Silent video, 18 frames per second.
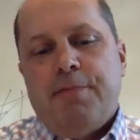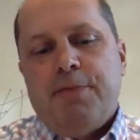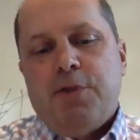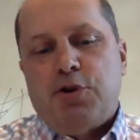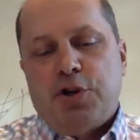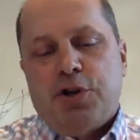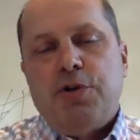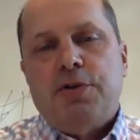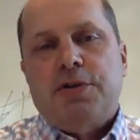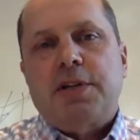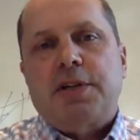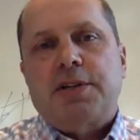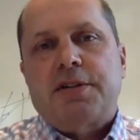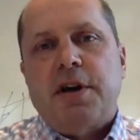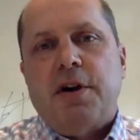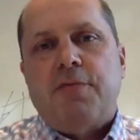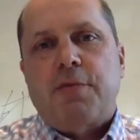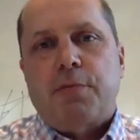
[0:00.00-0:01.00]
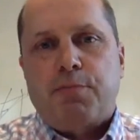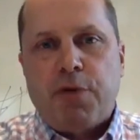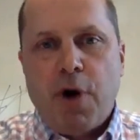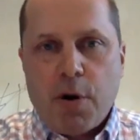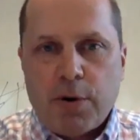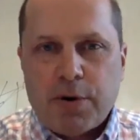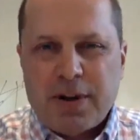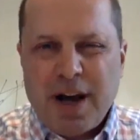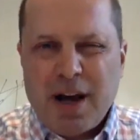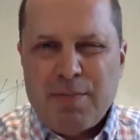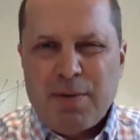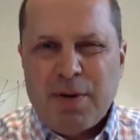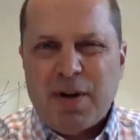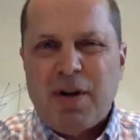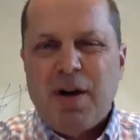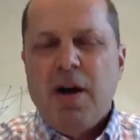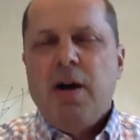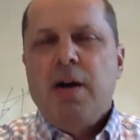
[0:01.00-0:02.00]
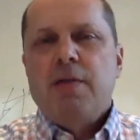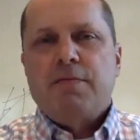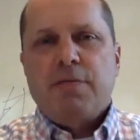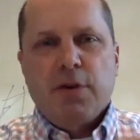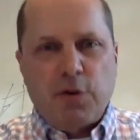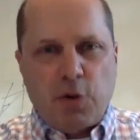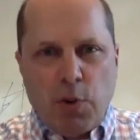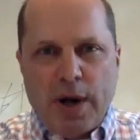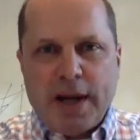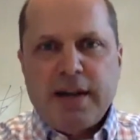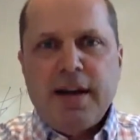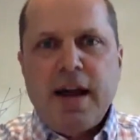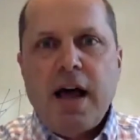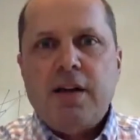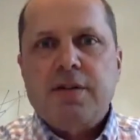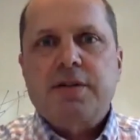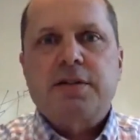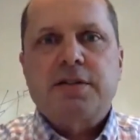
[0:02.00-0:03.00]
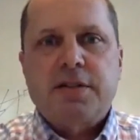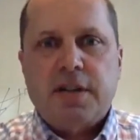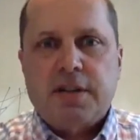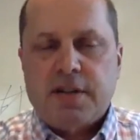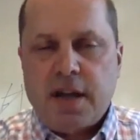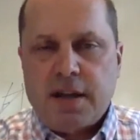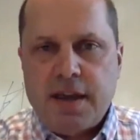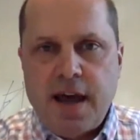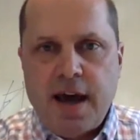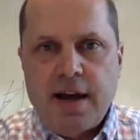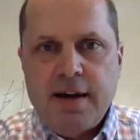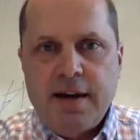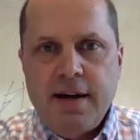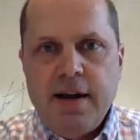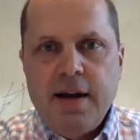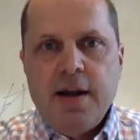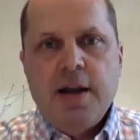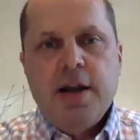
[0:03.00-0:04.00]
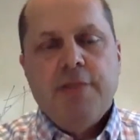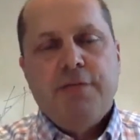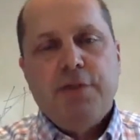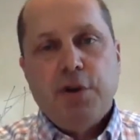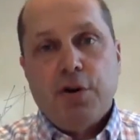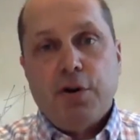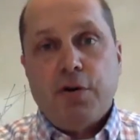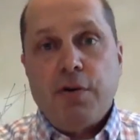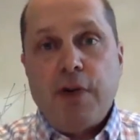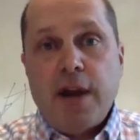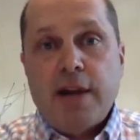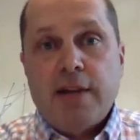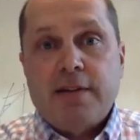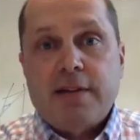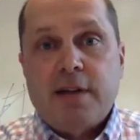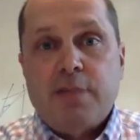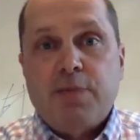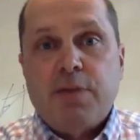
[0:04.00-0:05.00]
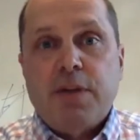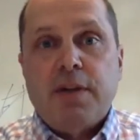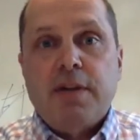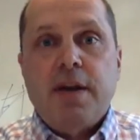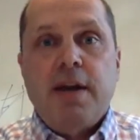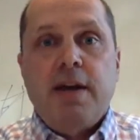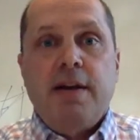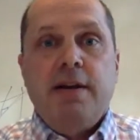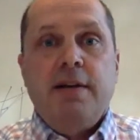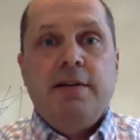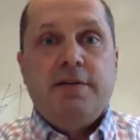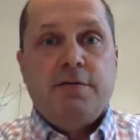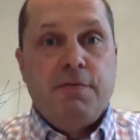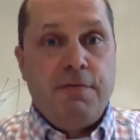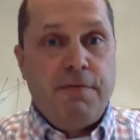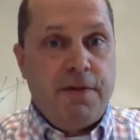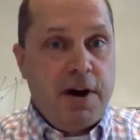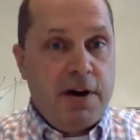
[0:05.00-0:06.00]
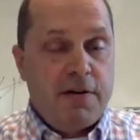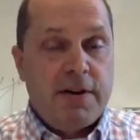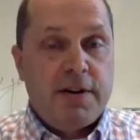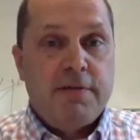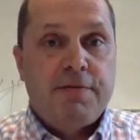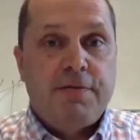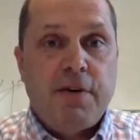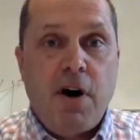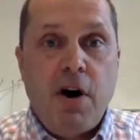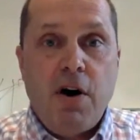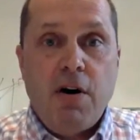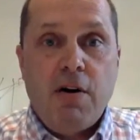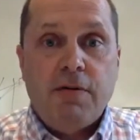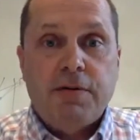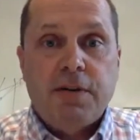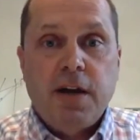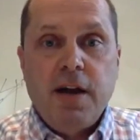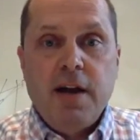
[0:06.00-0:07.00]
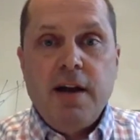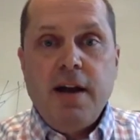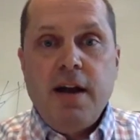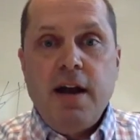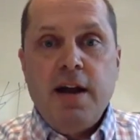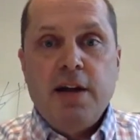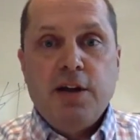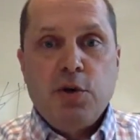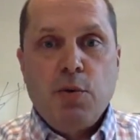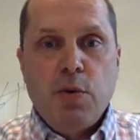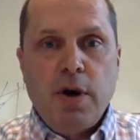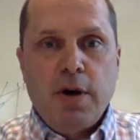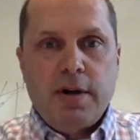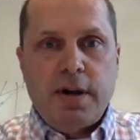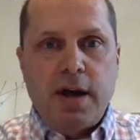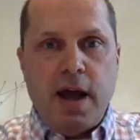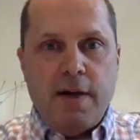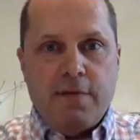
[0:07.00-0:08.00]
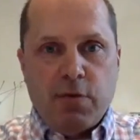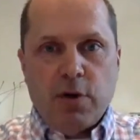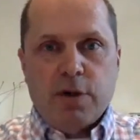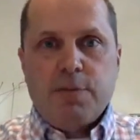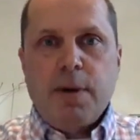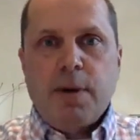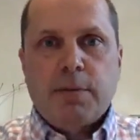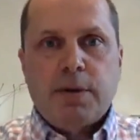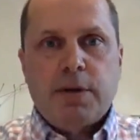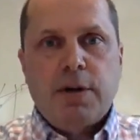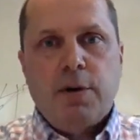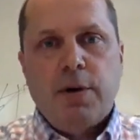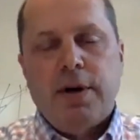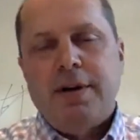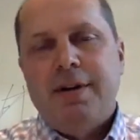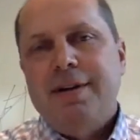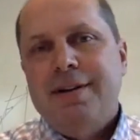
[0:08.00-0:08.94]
should use Excel for prototyping, for quick analysis, things like that. If you're creating something that is very involved and you want everyone to be able to do it,